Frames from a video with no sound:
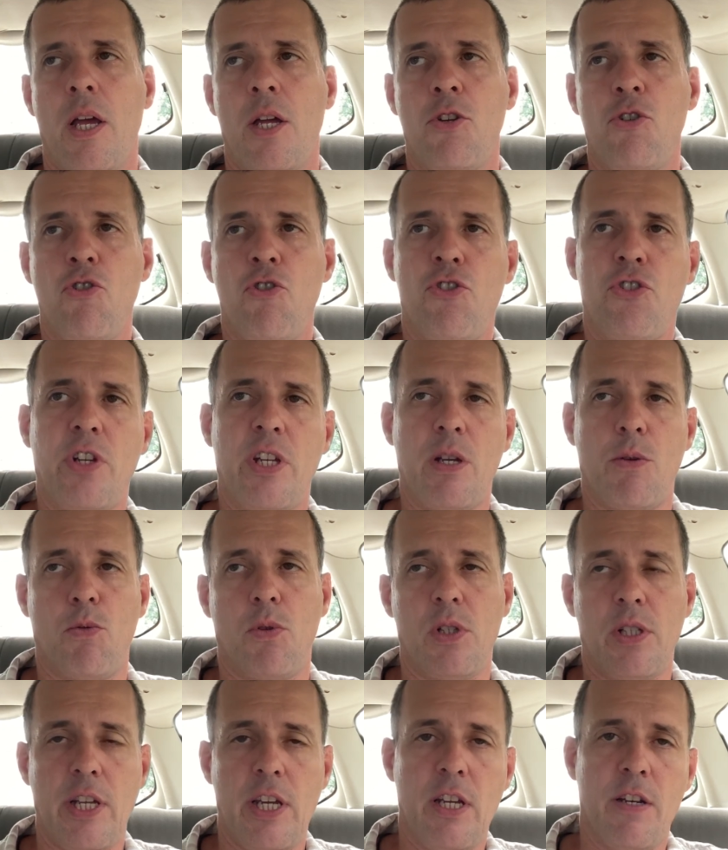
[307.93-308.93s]
And usually it
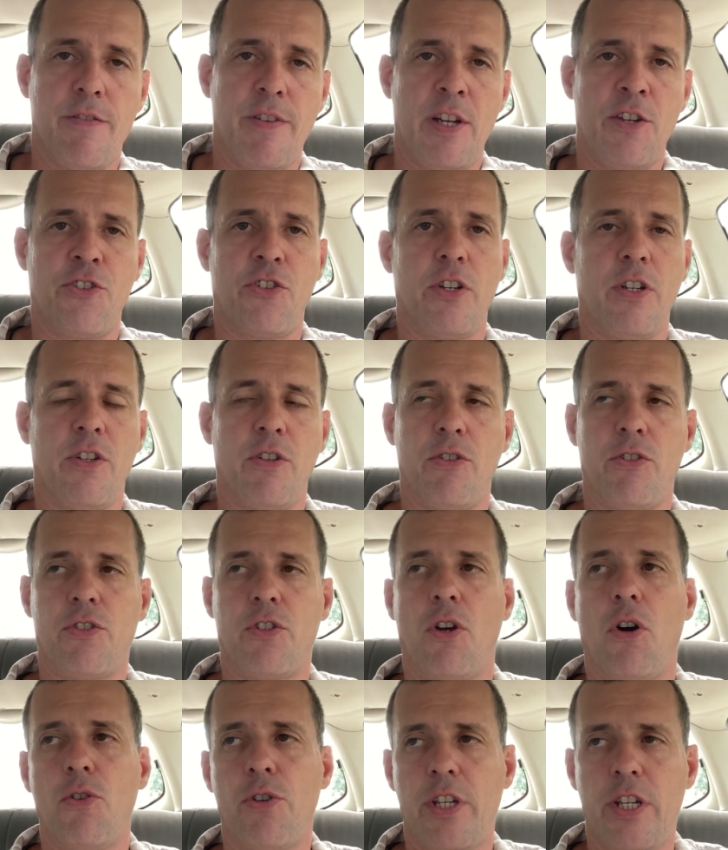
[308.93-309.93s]
will lead eventually to
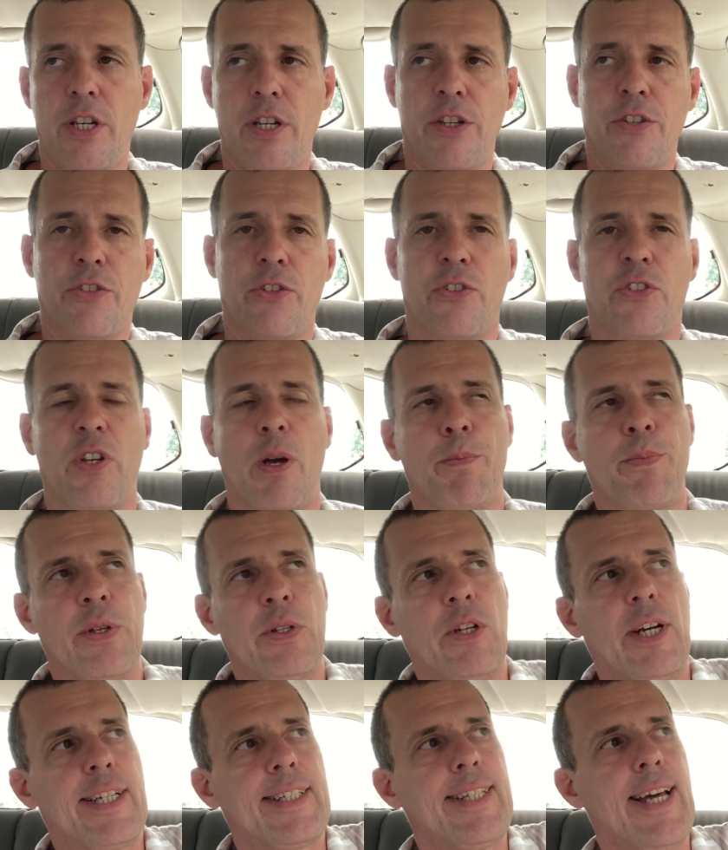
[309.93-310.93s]
sulkiness or
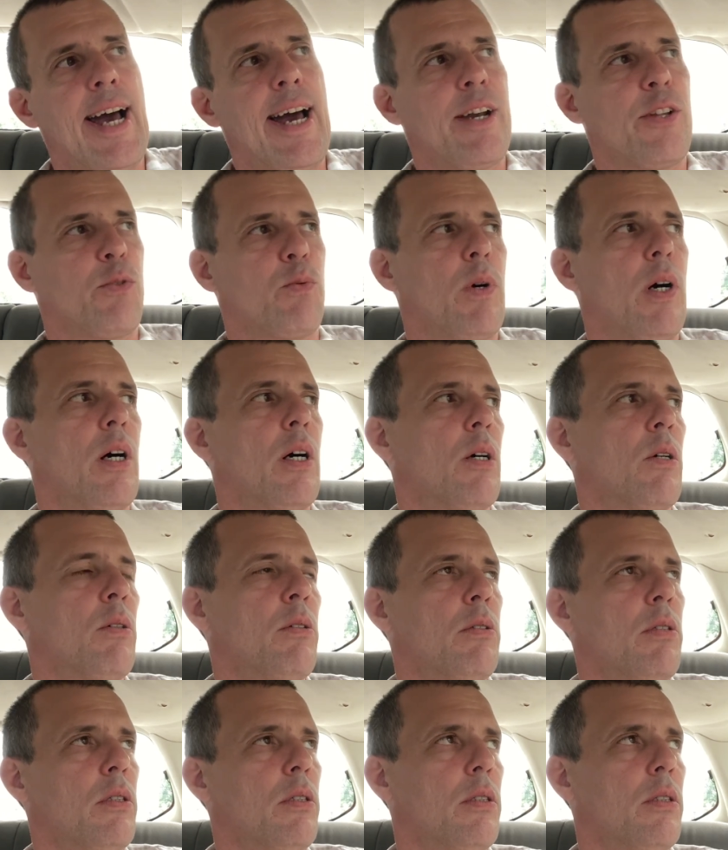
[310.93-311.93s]
something like that as well.